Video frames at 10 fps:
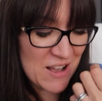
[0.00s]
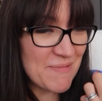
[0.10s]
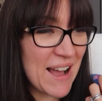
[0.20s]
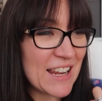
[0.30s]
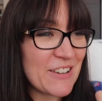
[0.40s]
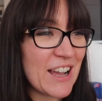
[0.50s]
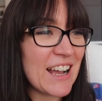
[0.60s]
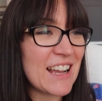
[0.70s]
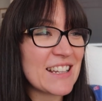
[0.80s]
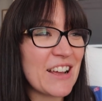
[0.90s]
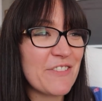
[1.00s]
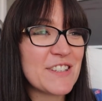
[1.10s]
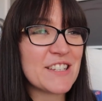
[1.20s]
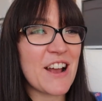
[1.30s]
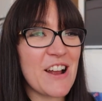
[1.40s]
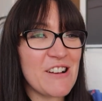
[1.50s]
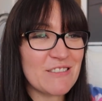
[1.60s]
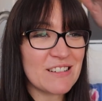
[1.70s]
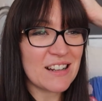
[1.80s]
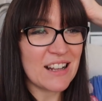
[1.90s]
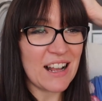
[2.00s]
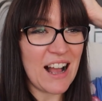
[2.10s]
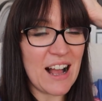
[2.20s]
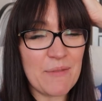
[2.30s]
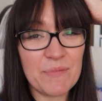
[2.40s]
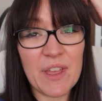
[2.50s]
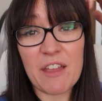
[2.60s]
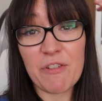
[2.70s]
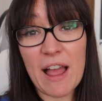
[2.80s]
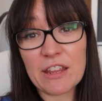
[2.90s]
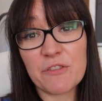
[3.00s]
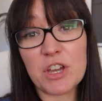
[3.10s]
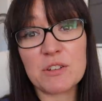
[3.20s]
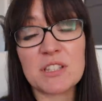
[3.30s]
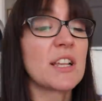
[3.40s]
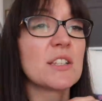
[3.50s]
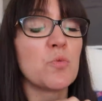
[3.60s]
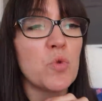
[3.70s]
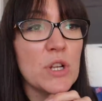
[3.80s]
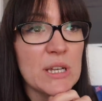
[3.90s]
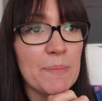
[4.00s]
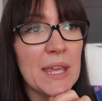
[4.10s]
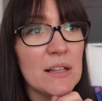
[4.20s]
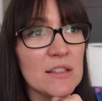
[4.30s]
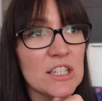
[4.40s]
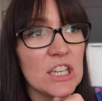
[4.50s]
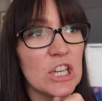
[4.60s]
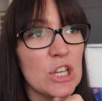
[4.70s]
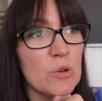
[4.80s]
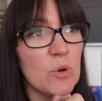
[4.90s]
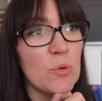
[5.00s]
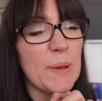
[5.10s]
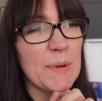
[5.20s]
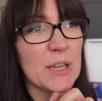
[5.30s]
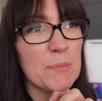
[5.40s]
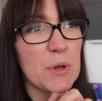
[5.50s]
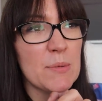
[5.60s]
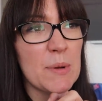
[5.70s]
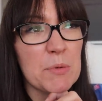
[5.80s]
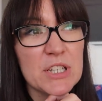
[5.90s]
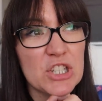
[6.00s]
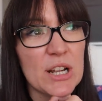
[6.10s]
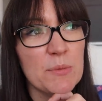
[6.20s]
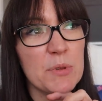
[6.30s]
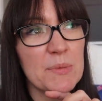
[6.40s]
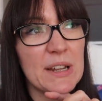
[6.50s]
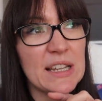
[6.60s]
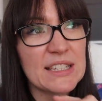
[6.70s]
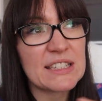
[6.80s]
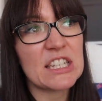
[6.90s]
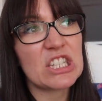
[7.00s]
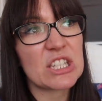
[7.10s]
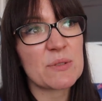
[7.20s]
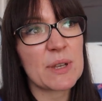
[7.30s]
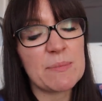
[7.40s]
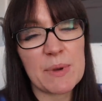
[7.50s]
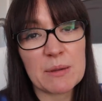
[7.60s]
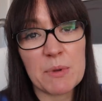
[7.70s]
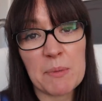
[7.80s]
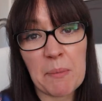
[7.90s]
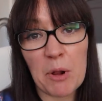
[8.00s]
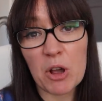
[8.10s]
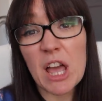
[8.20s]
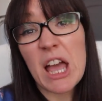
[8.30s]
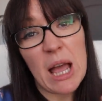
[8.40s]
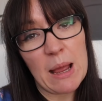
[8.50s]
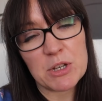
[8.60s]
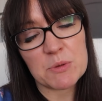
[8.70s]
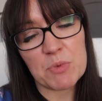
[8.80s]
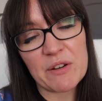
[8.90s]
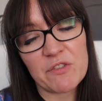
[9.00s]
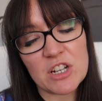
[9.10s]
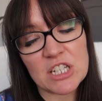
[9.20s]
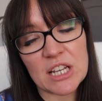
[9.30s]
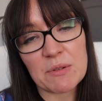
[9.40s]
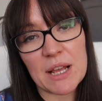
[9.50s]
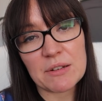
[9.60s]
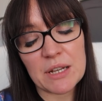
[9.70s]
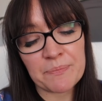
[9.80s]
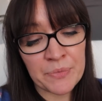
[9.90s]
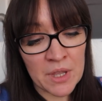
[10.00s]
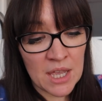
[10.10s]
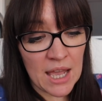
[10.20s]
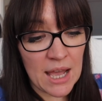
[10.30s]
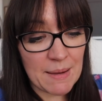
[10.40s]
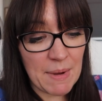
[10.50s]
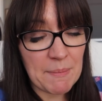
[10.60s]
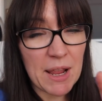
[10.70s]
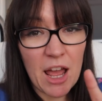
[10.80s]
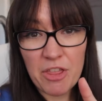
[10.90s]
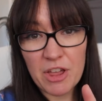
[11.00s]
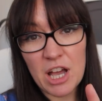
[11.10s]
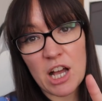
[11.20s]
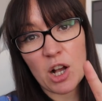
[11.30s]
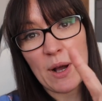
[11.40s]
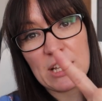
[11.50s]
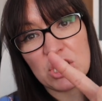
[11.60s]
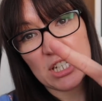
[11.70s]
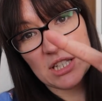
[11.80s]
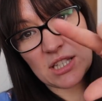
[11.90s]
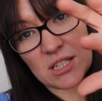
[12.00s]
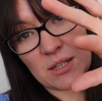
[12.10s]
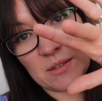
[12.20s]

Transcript: But anyway, I'd love to know if any of those things would appeal to you, or maybe I could put them up on this channel, put them unlisted just so I can bear them in my blog. I'm just brain farting out right now. My other questions,